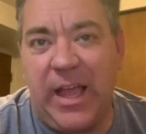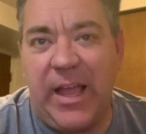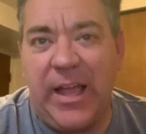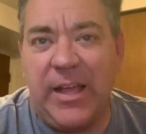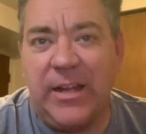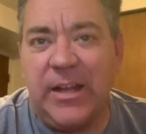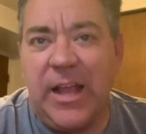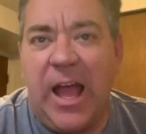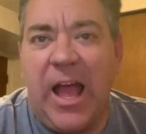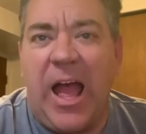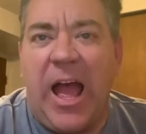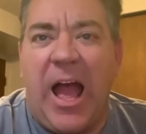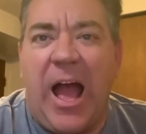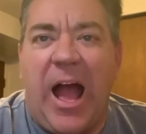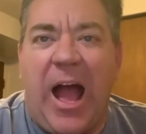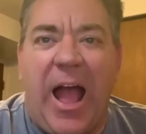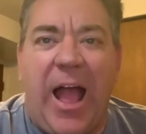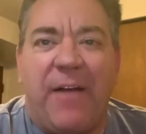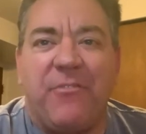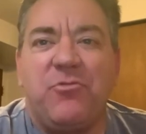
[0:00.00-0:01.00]
And
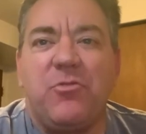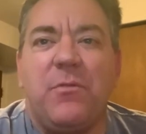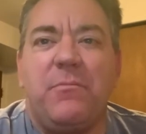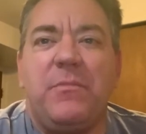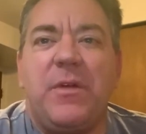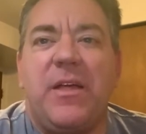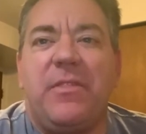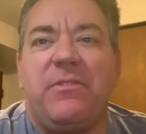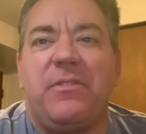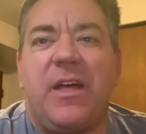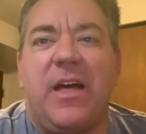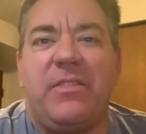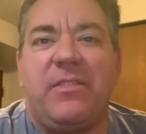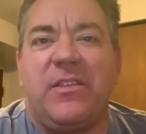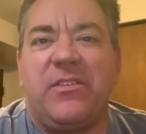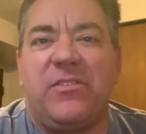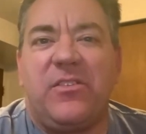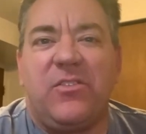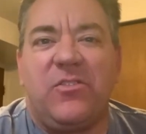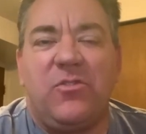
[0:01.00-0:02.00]
I have to admit that
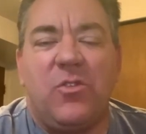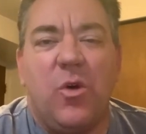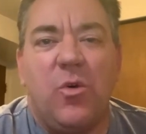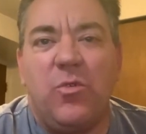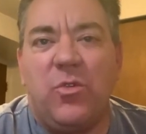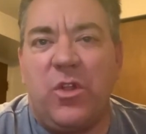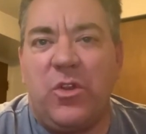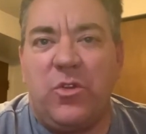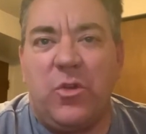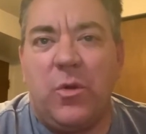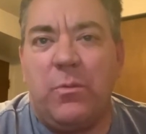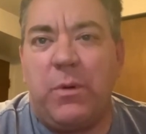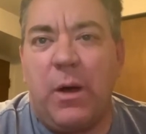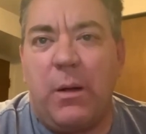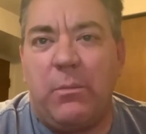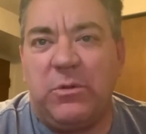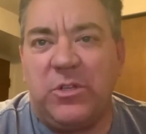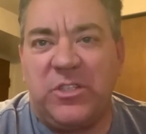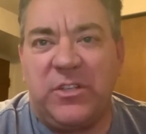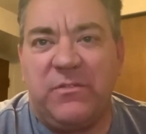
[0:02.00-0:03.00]
this is no new
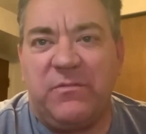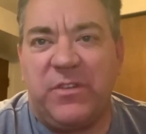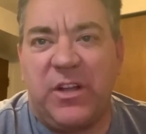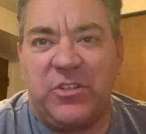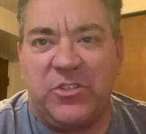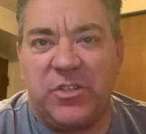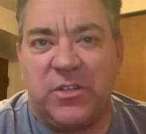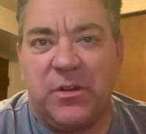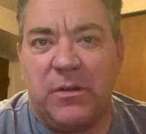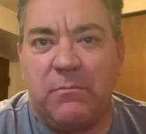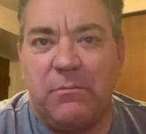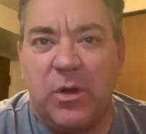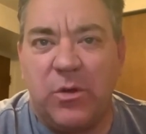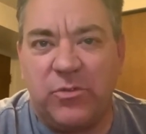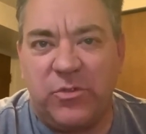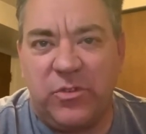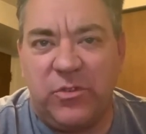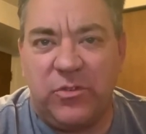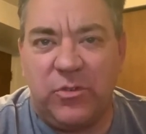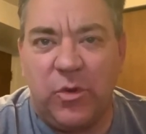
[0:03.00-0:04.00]
publishing venture,
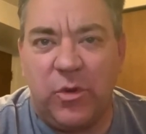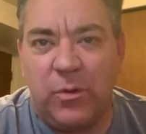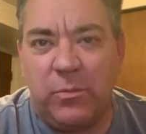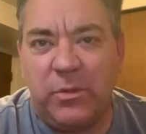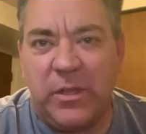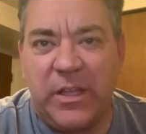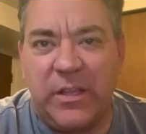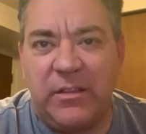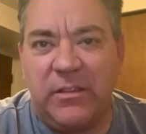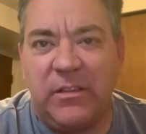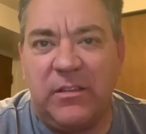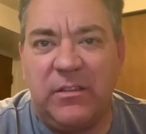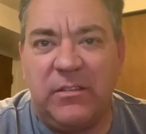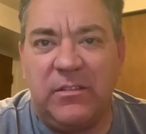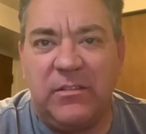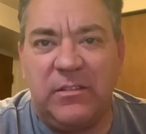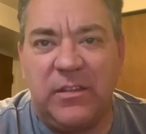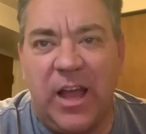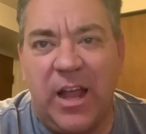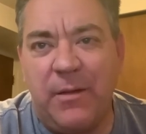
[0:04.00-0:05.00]
most notably
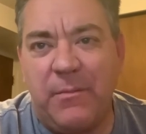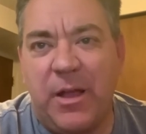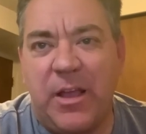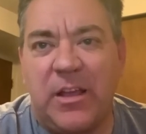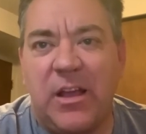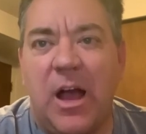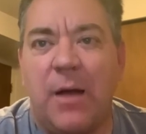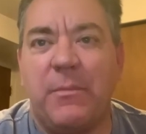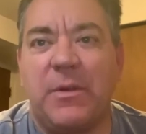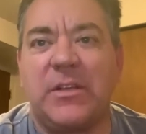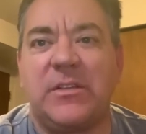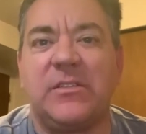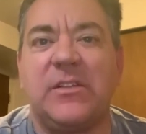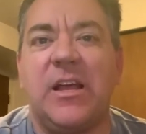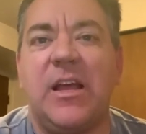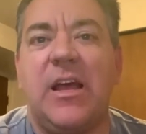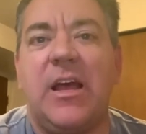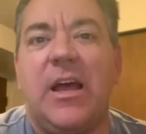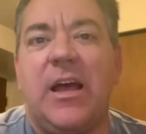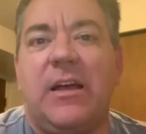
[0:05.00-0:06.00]
Dynamite Comics.
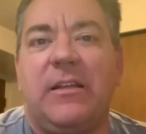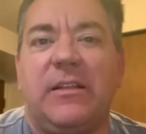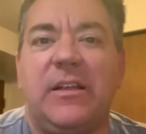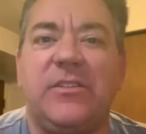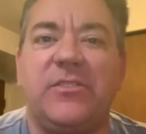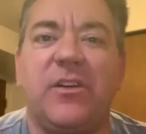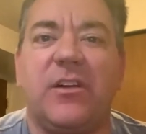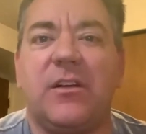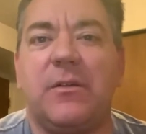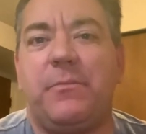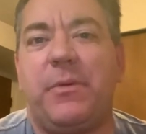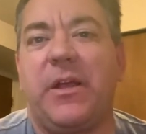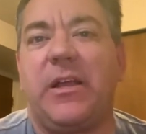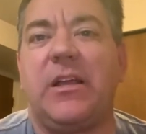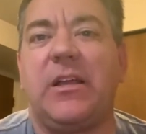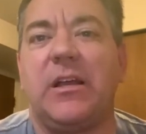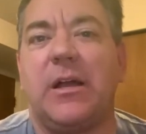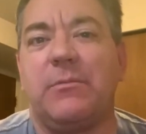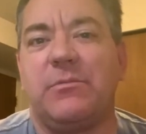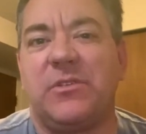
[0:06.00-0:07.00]
They started
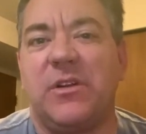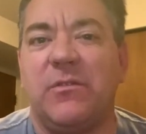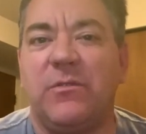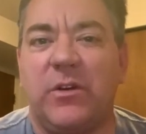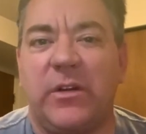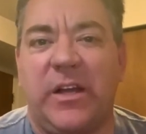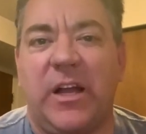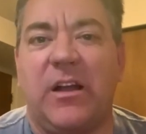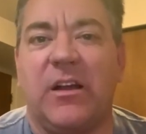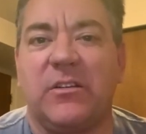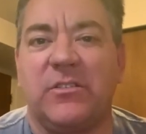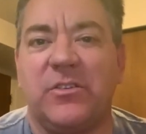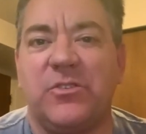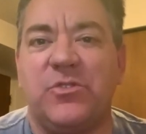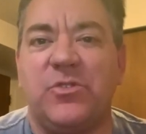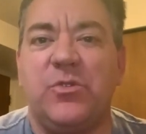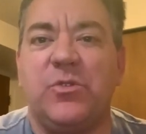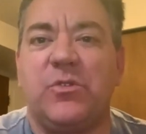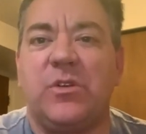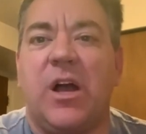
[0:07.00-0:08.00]
picking up several characters
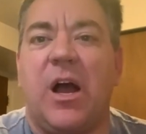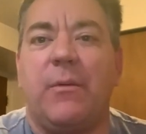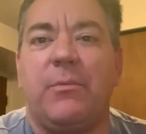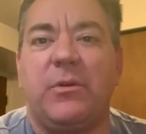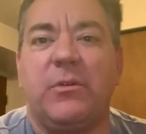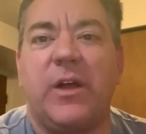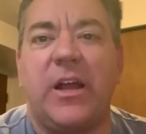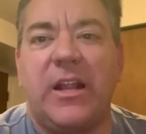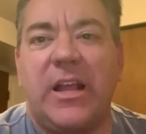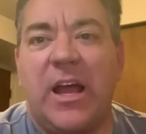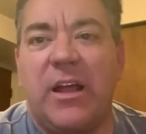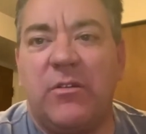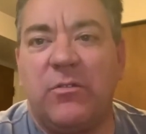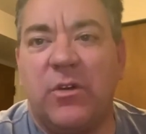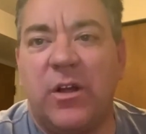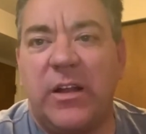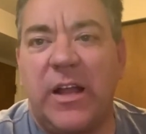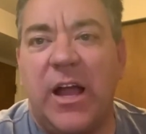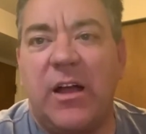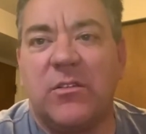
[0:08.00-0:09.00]
whose copyright had
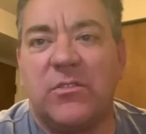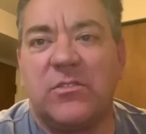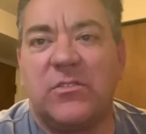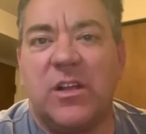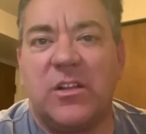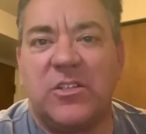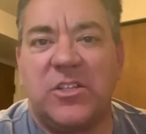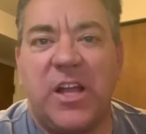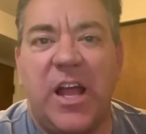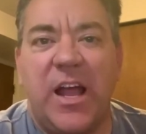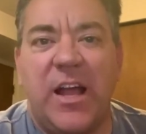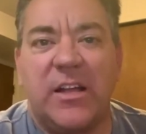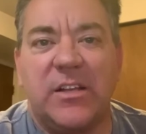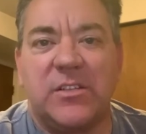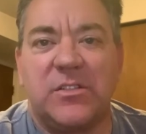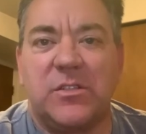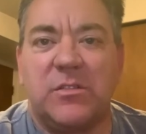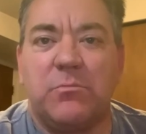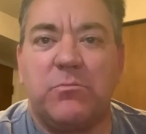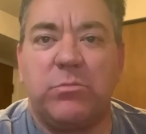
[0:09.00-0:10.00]
run out, such
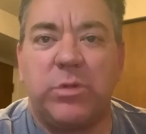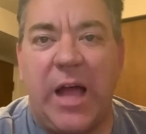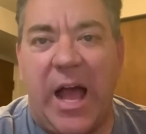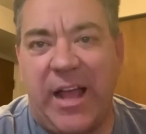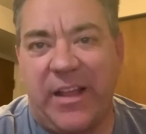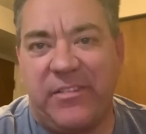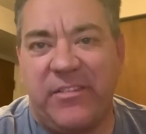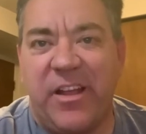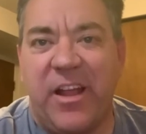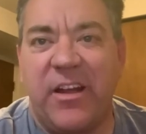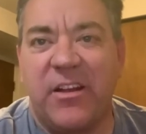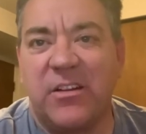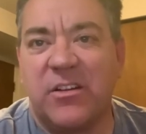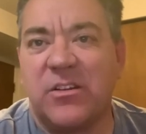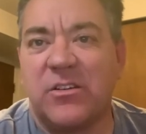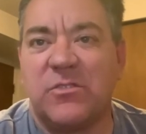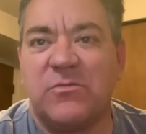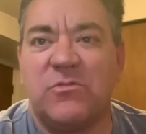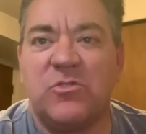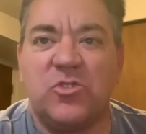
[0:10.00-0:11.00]
as Black
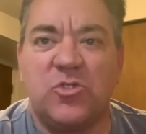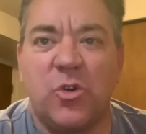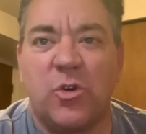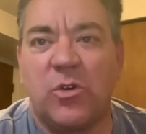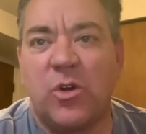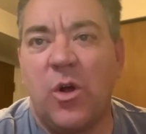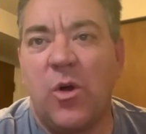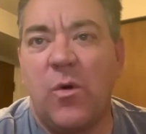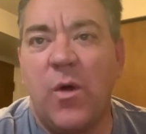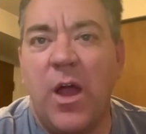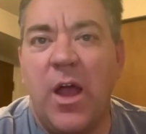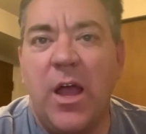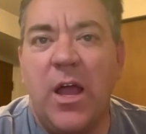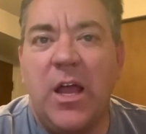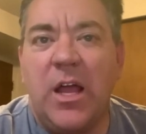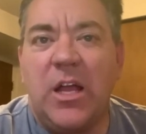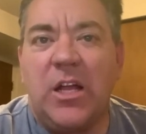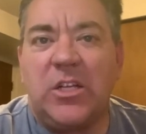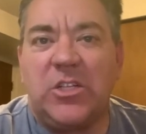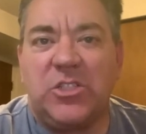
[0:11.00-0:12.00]
Terror, Zorro,
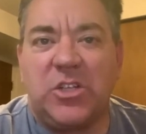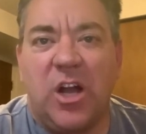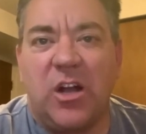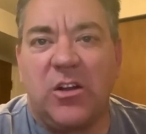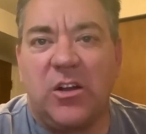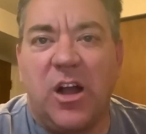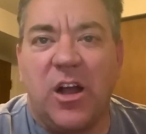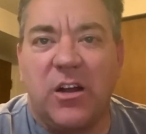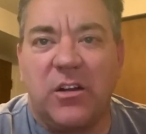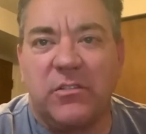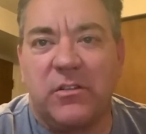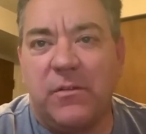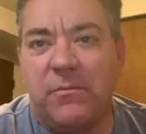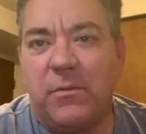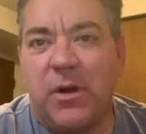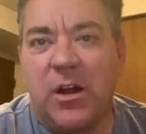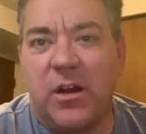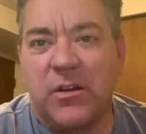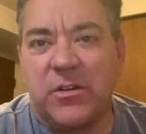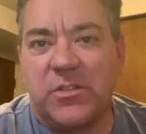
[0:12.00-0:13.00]
John Carter of
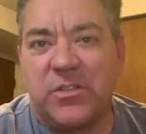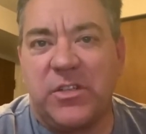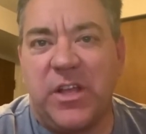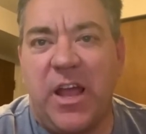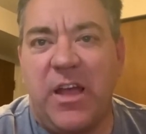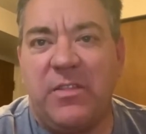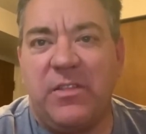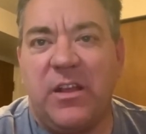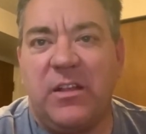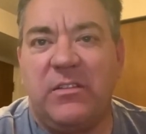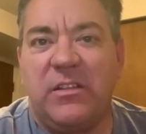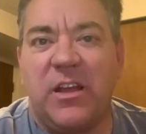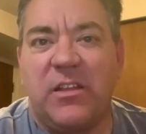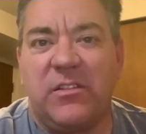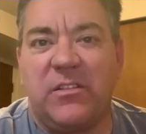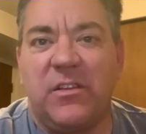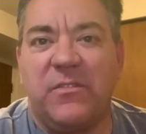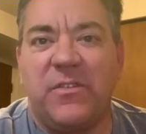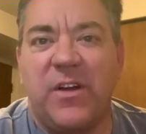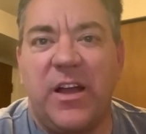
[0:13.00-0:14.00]
Mars, and the Death
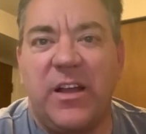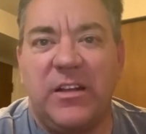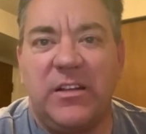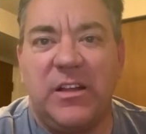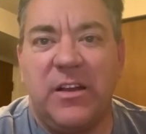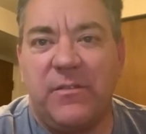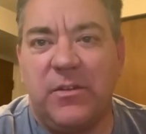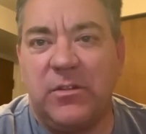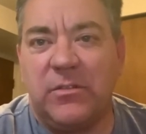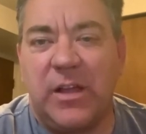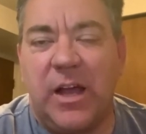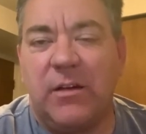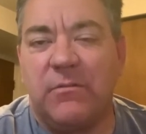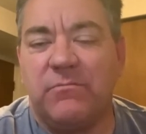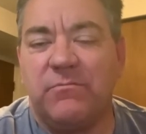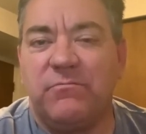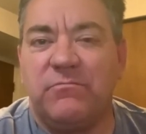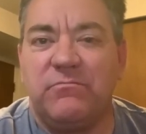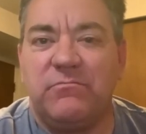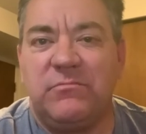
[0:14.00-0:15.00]
Defying Devil. Now,
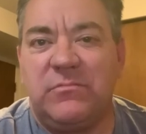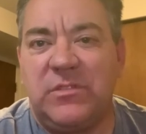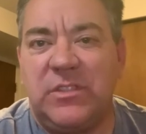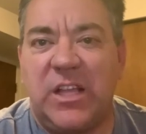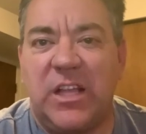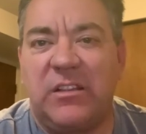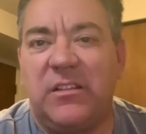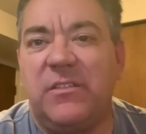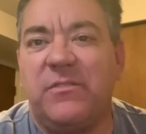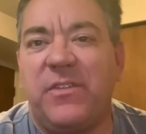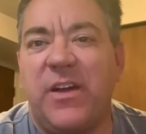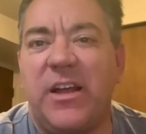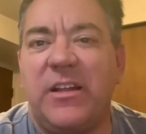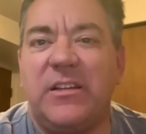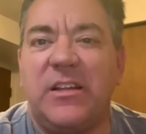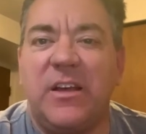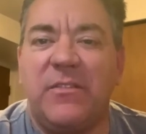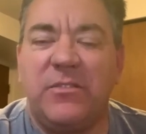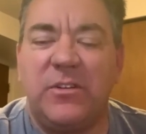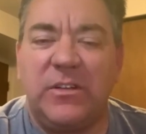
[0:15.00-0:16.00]
Death Defying
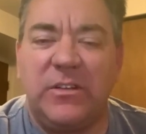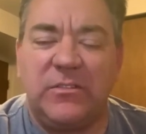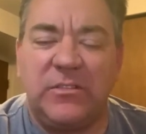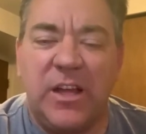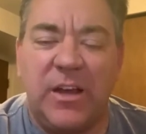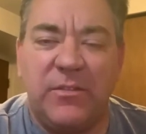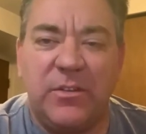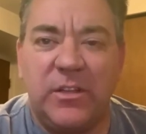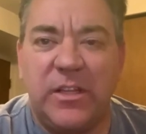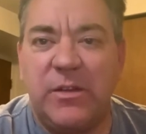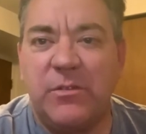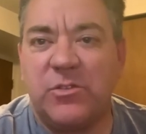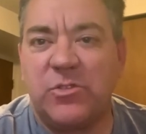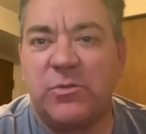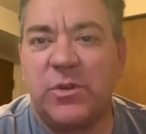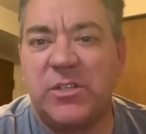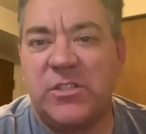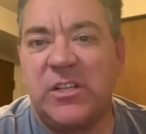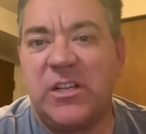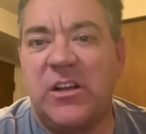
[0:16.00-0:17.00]
Devil, he was
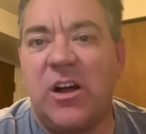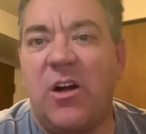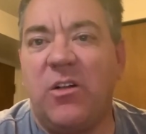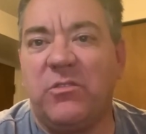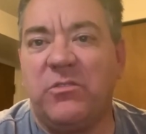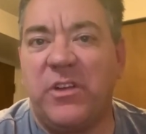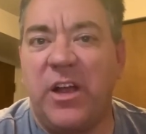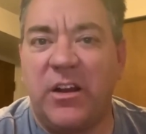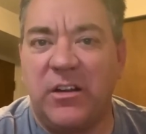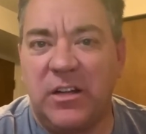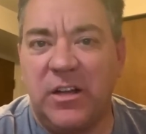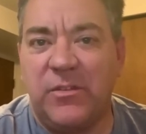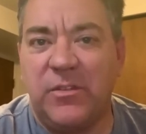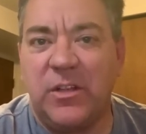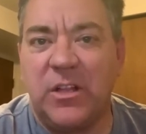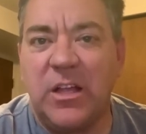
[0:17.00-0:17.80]
originally called Daredevil.